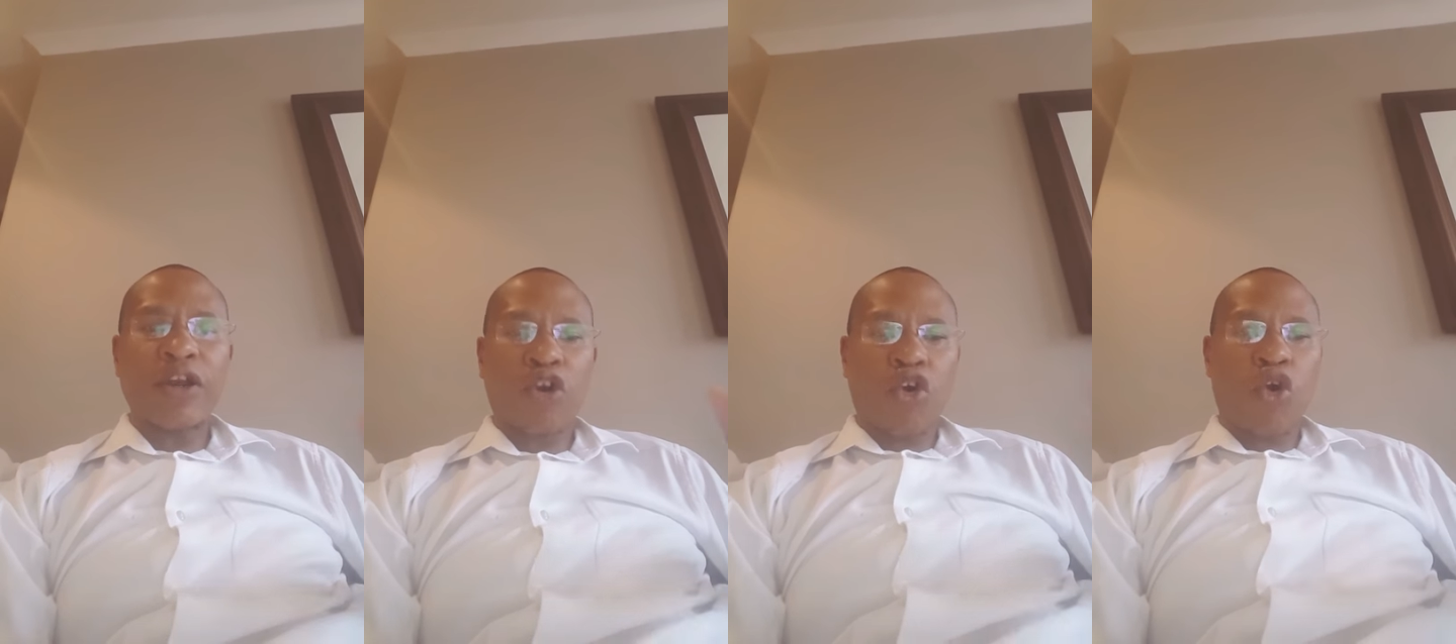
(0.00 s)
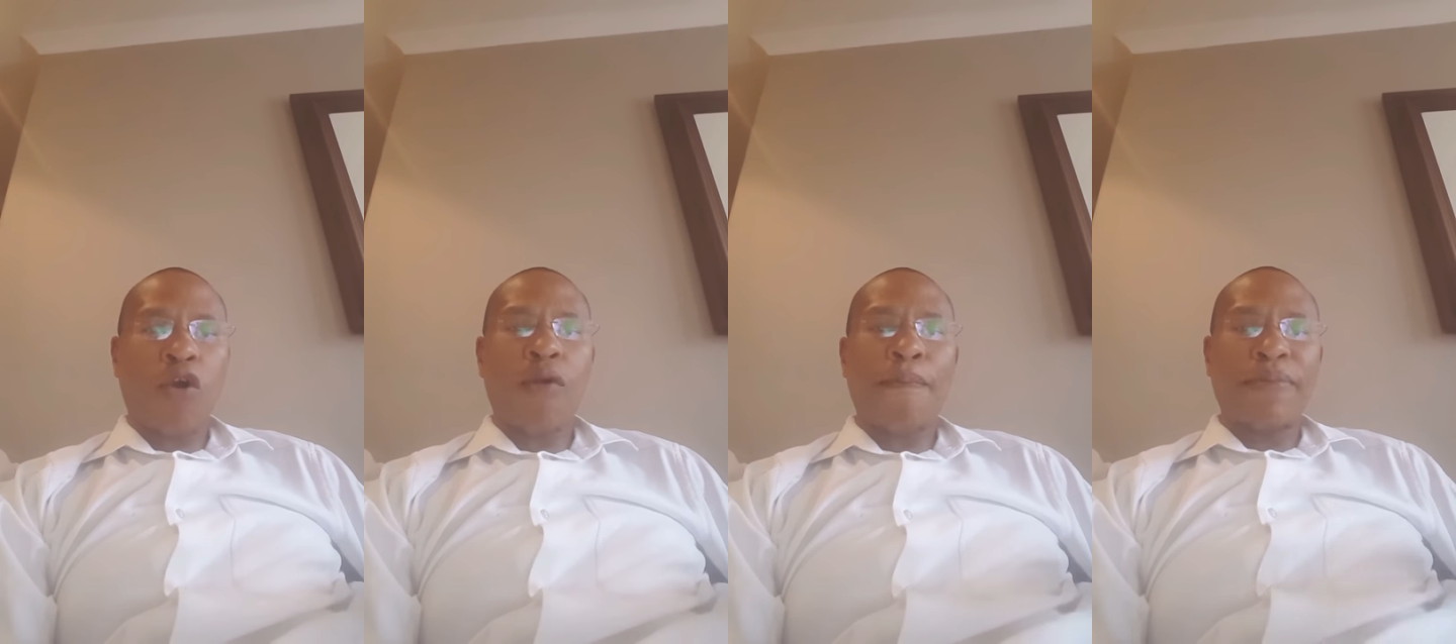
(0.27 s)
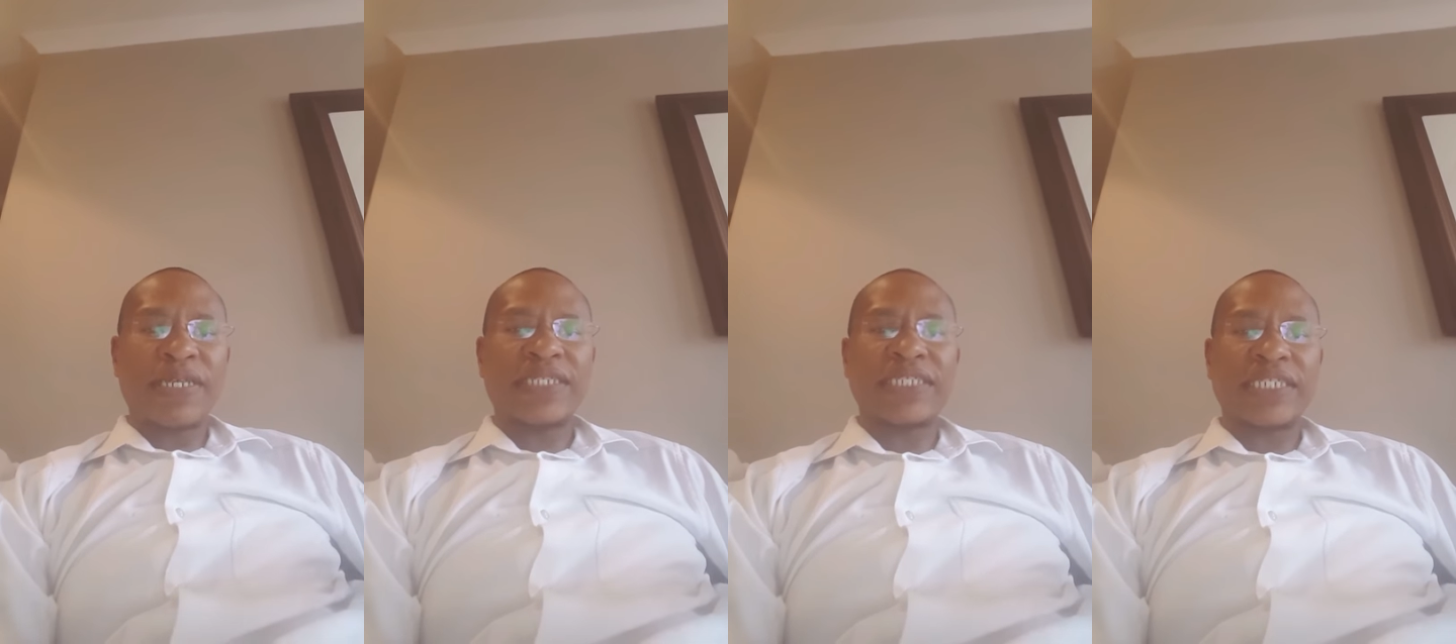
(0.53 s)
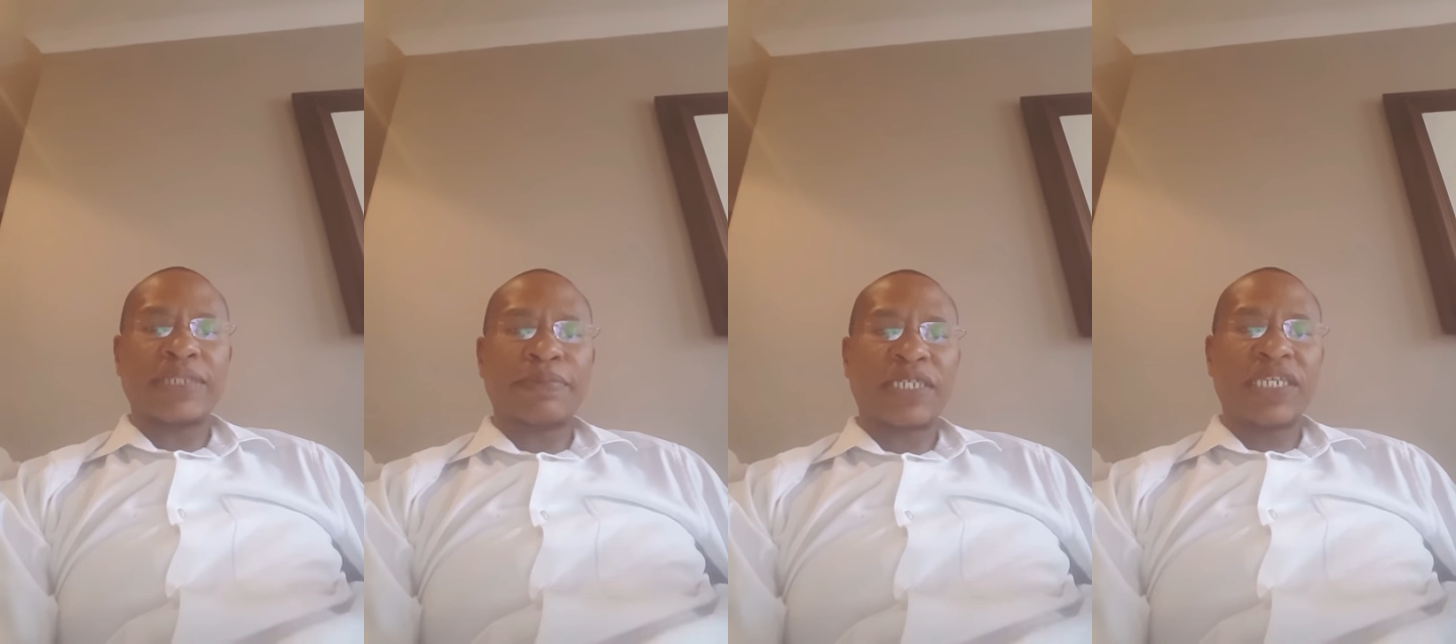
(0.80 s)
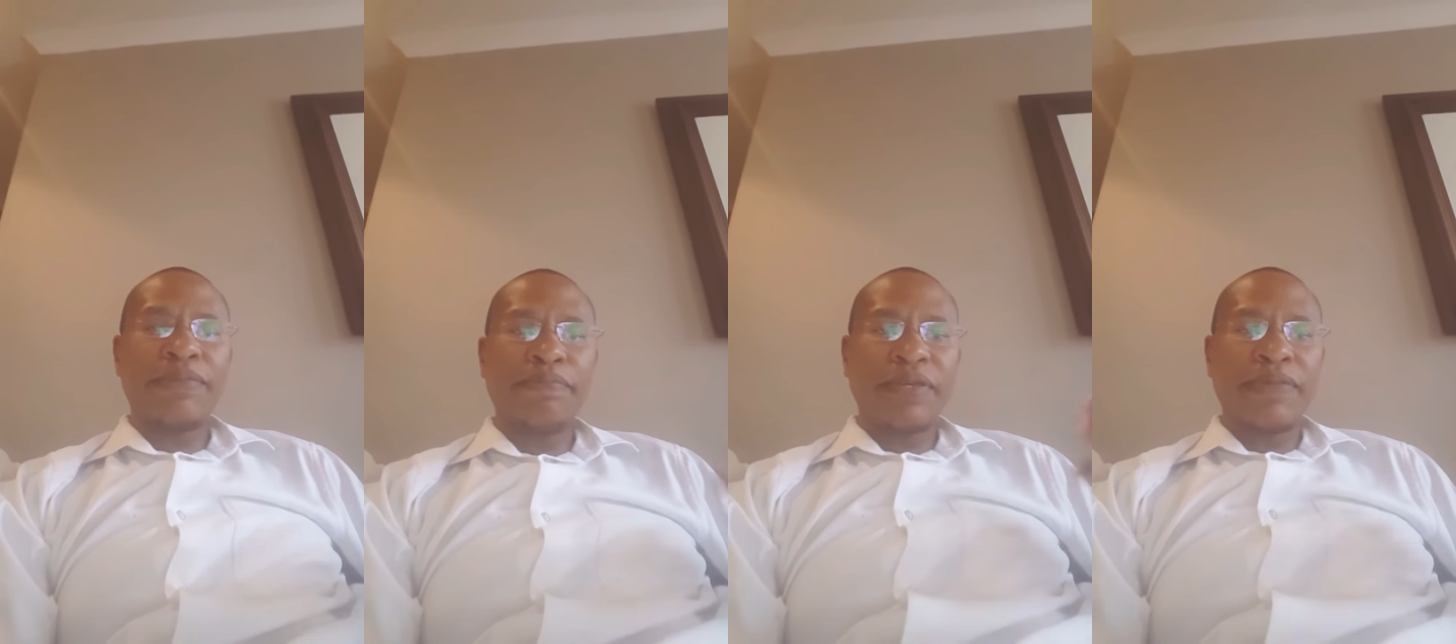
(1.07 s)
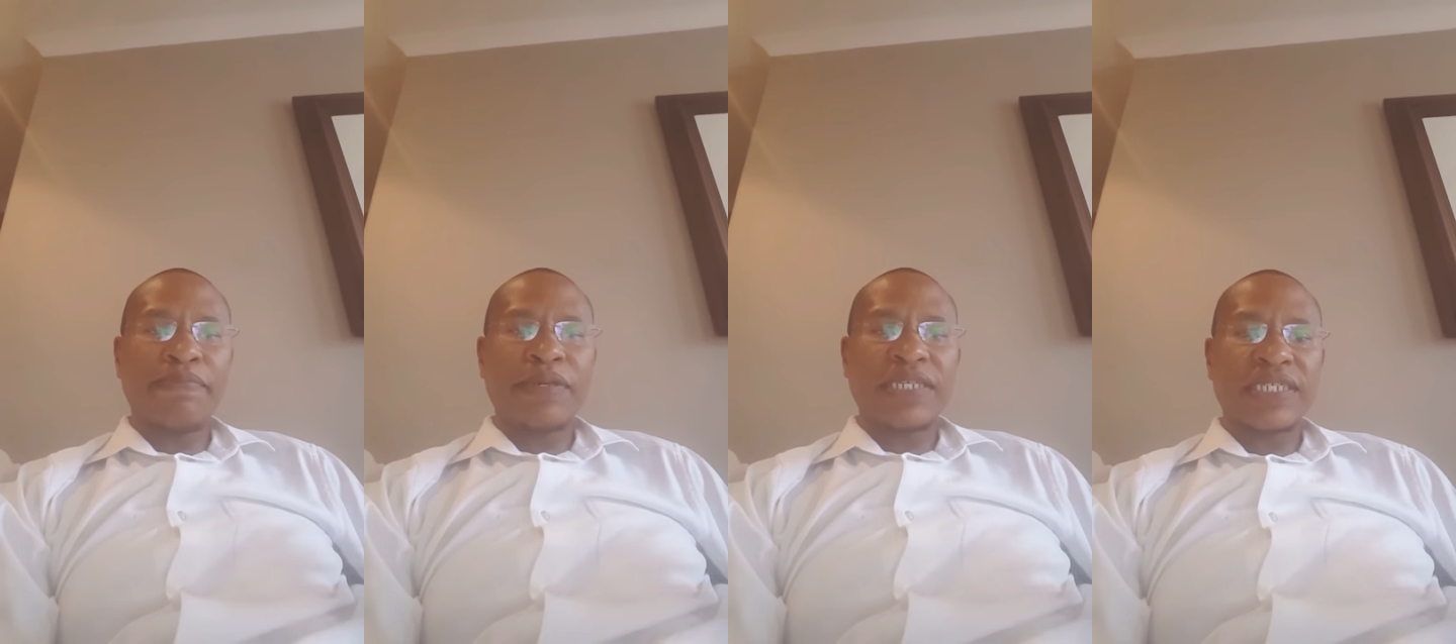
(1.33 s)
core business, especially
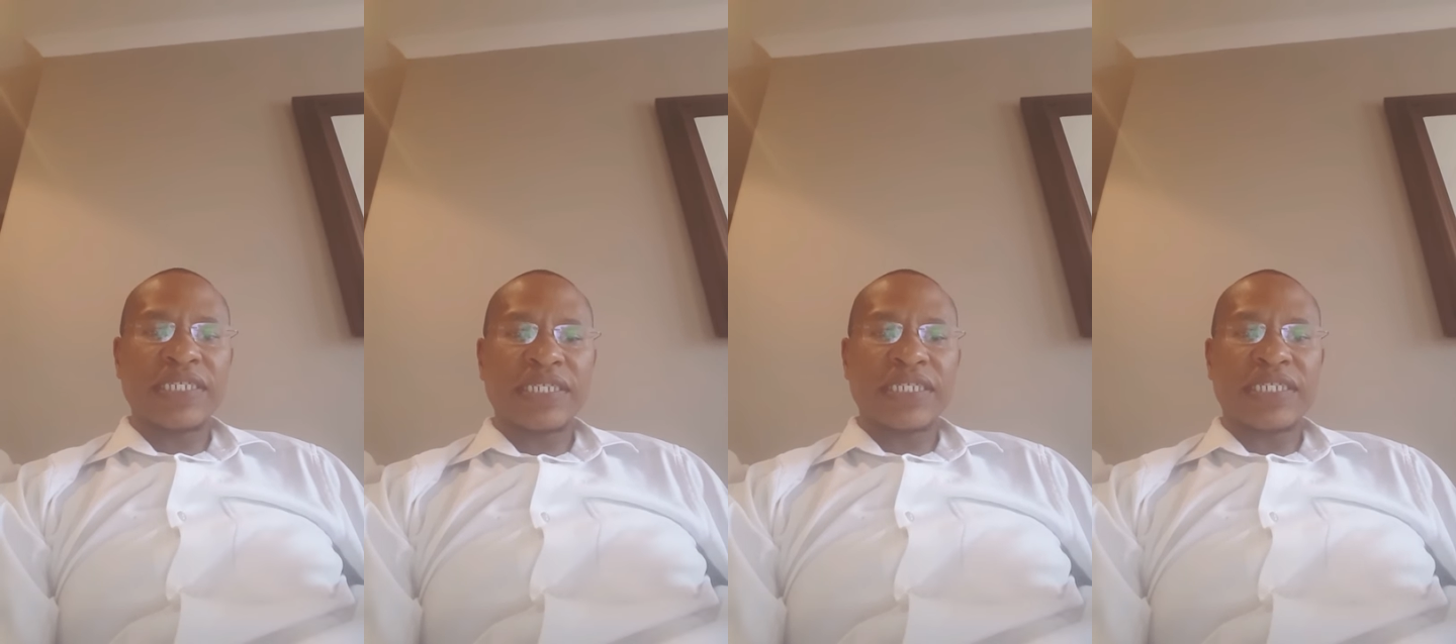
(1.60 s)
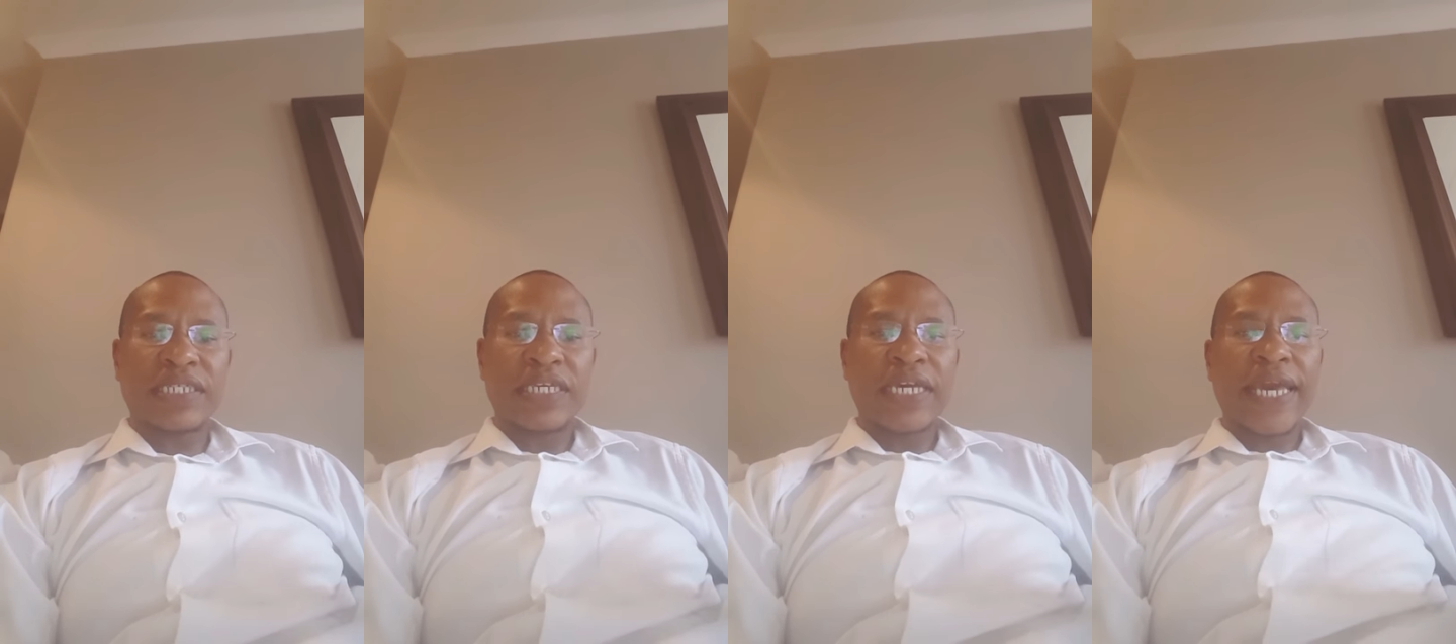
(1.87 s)
big businesses,